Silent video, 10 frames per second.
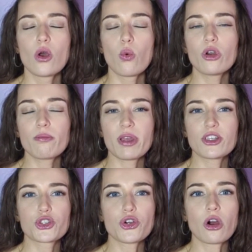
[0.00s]
wouldn't be
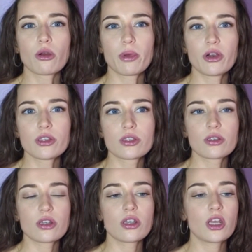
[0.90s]
strong, because
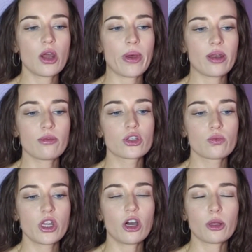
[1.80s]
you know when
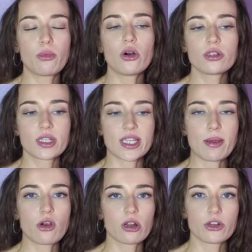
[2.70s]
you got the pawns the
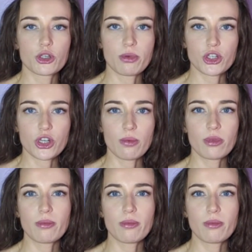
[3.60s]
same colour as your bishop,